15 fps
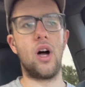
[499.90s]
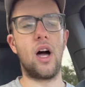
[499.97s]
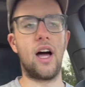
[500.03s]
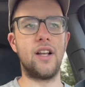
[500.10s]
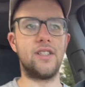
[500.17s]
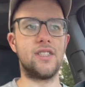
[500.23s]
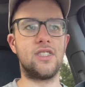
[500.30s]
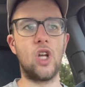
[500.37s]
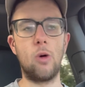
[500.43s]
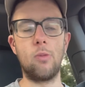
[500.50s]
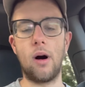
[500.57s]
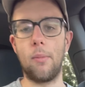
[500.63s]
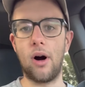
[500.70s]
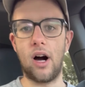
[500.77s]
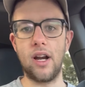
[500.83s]
just know
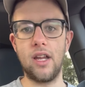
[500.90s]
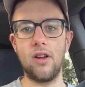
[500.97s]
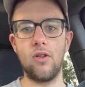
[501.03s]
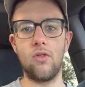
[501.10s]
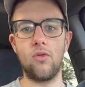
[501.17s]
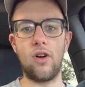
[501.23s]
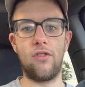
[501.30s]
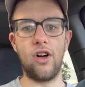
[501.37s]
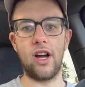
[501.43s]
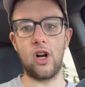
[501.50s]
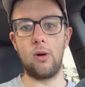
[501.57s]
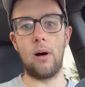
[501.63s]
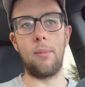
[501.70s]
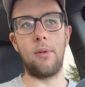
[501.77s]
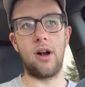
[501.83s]
my body. I feel like I
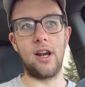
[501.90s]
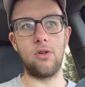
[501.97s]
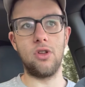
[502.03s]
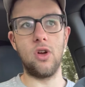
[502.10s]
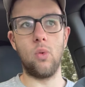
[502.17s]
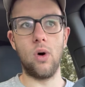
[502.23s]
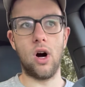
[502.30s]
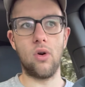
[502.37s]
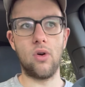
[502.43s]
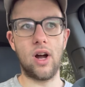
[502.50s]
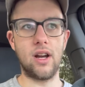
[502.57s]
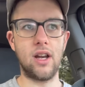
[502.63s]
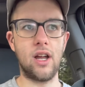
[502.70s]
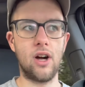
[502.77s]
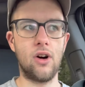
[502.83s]
know my body really well
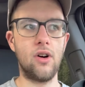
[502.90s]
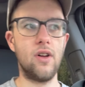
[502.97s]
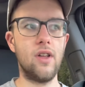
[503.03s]
right now.